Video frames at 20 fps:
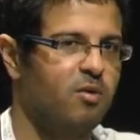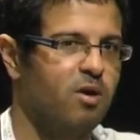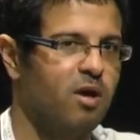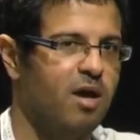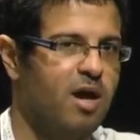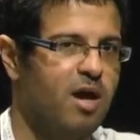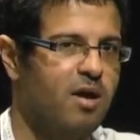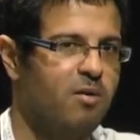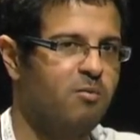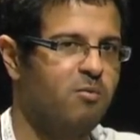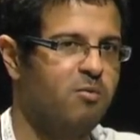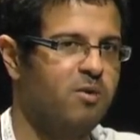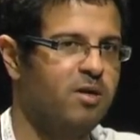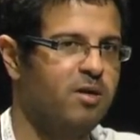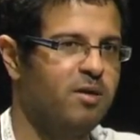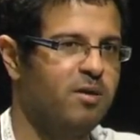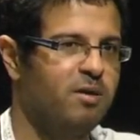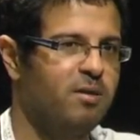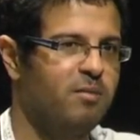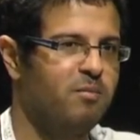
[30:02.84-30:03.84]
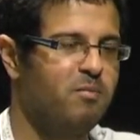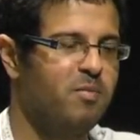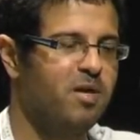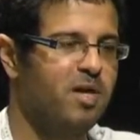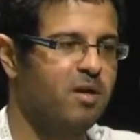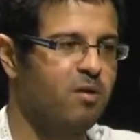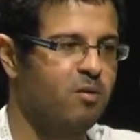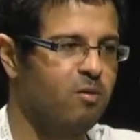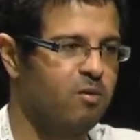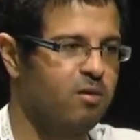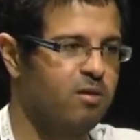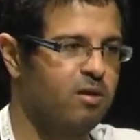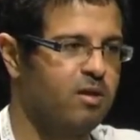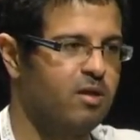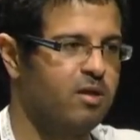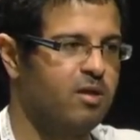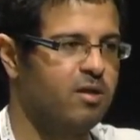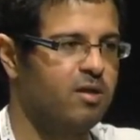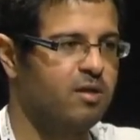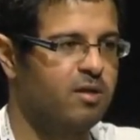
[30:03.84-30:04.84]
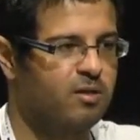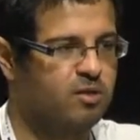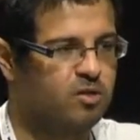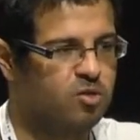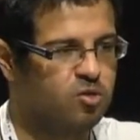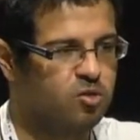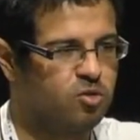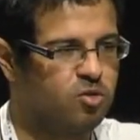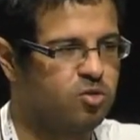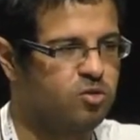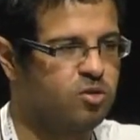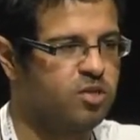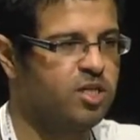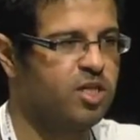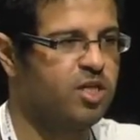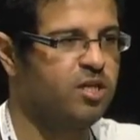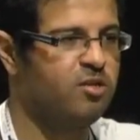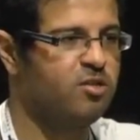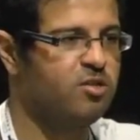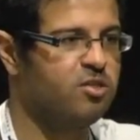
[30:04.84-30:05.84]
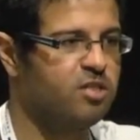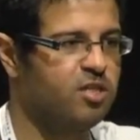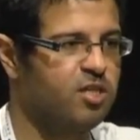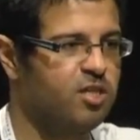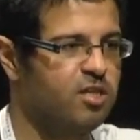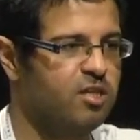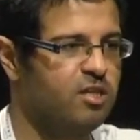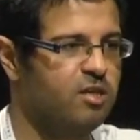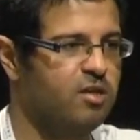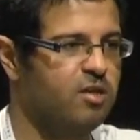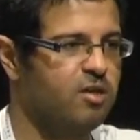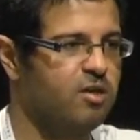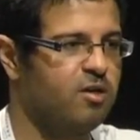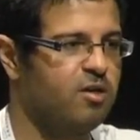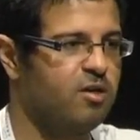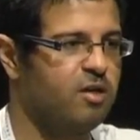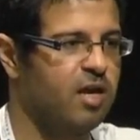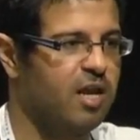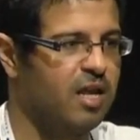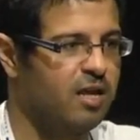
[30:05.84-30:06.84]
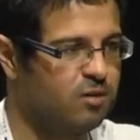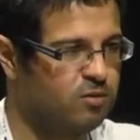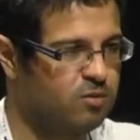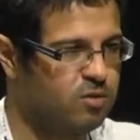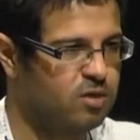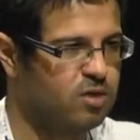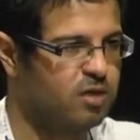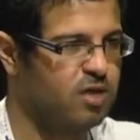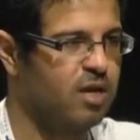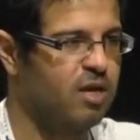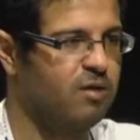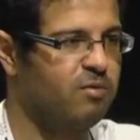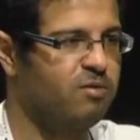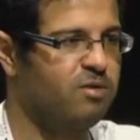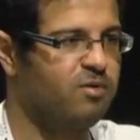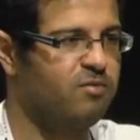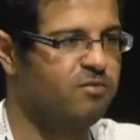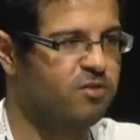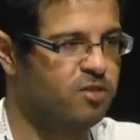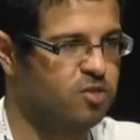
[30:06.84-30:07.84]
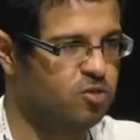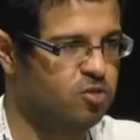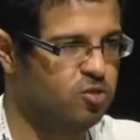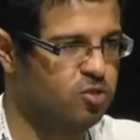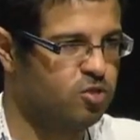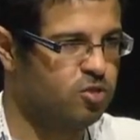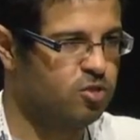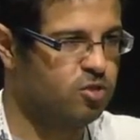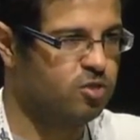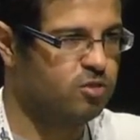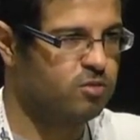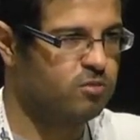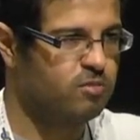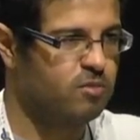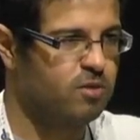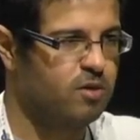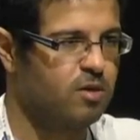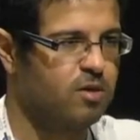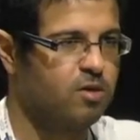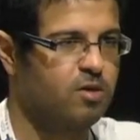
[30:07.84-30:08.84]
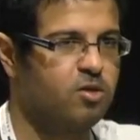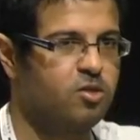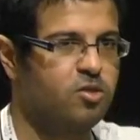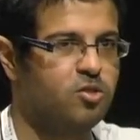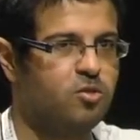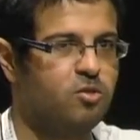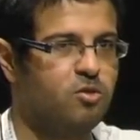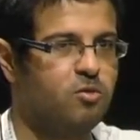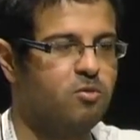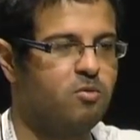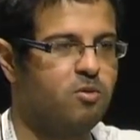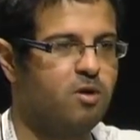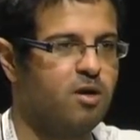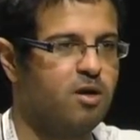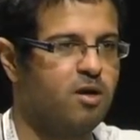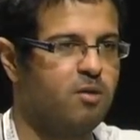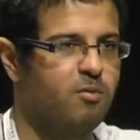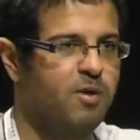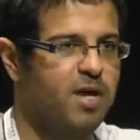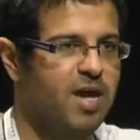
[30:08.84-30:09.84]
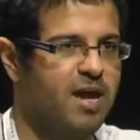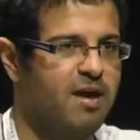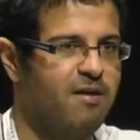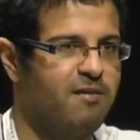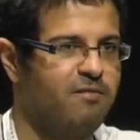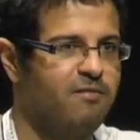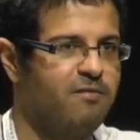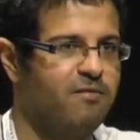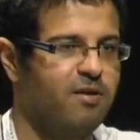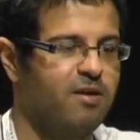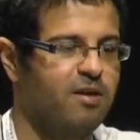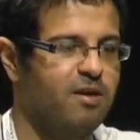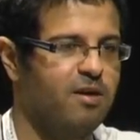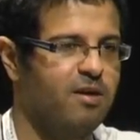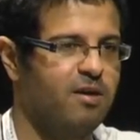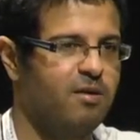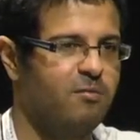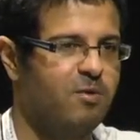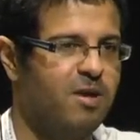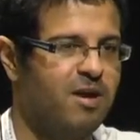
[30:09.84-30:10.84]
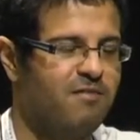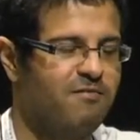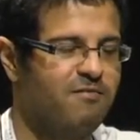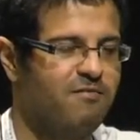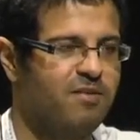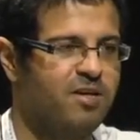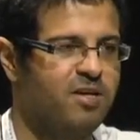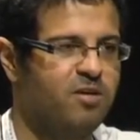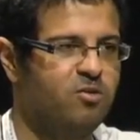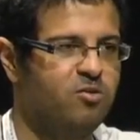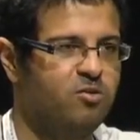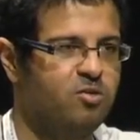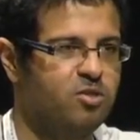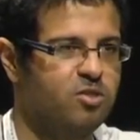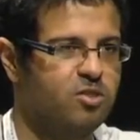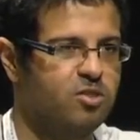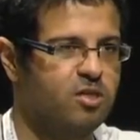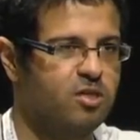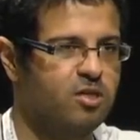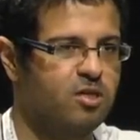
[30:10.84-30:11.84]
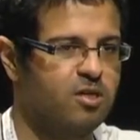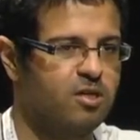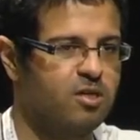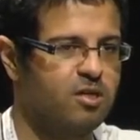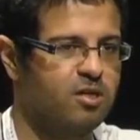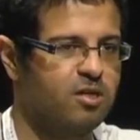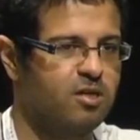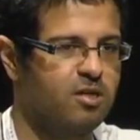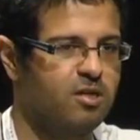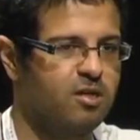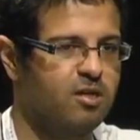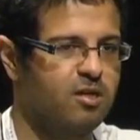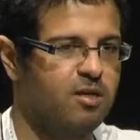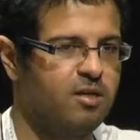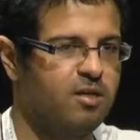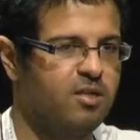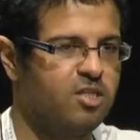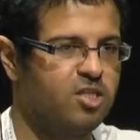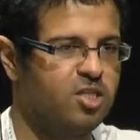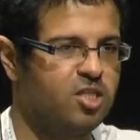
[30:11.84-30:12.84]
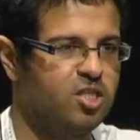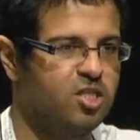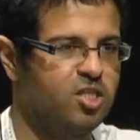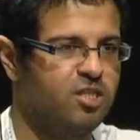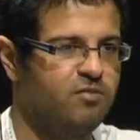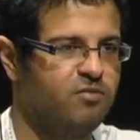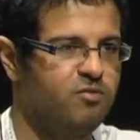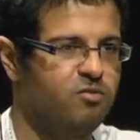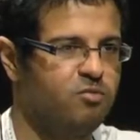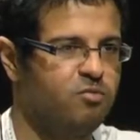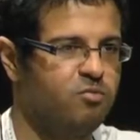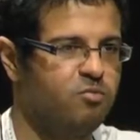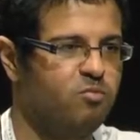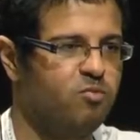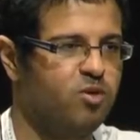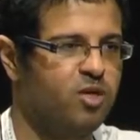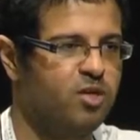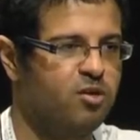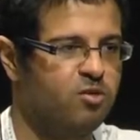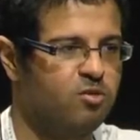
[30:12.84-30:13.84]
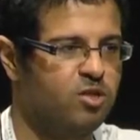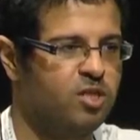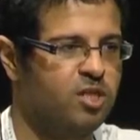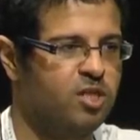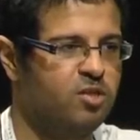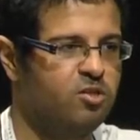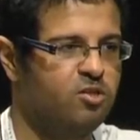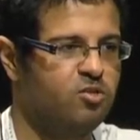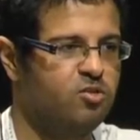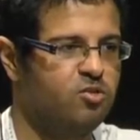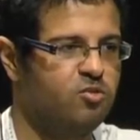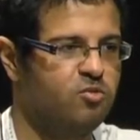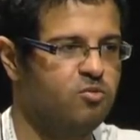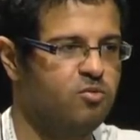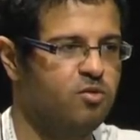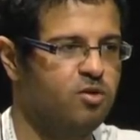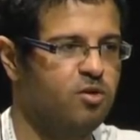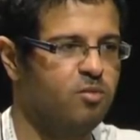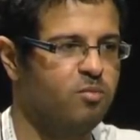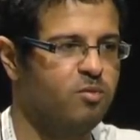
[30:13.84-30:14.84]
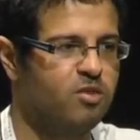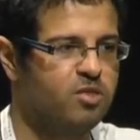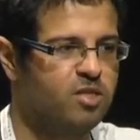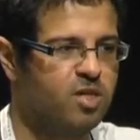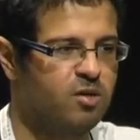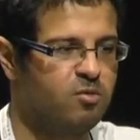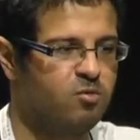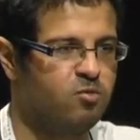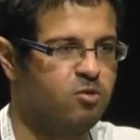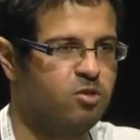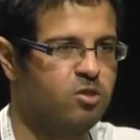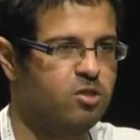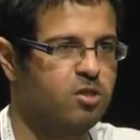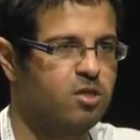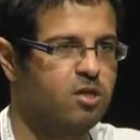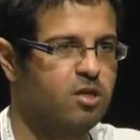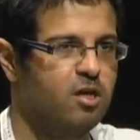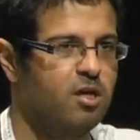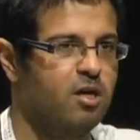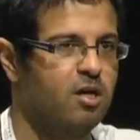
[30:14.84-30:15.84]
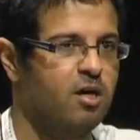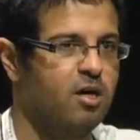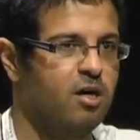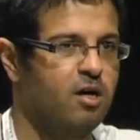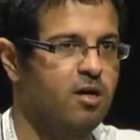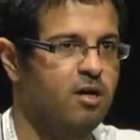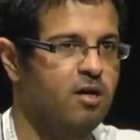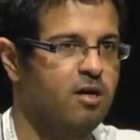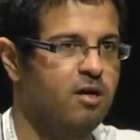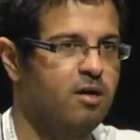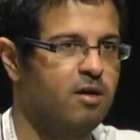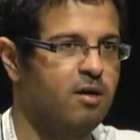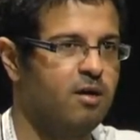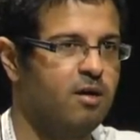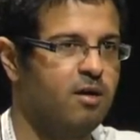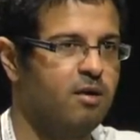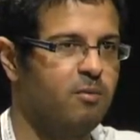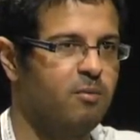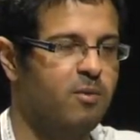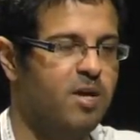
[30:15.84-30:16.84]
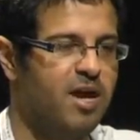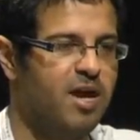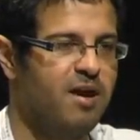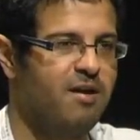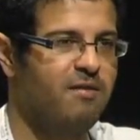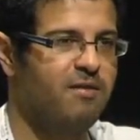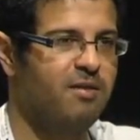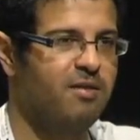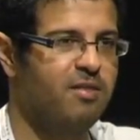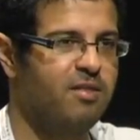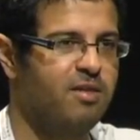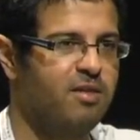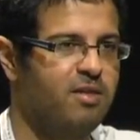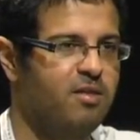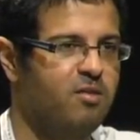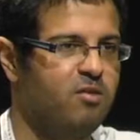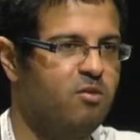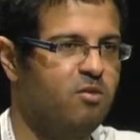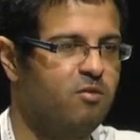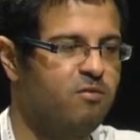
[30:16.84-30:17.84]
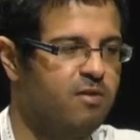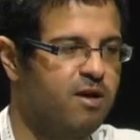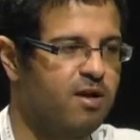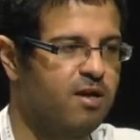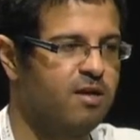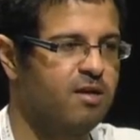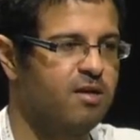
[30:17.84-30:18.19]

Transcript: how we mingle uh, the containers in uh, cloud cloud infrastructures. So uh, we have uh, we have various initiatives to bring containers to the OpenStack world. we have the Nova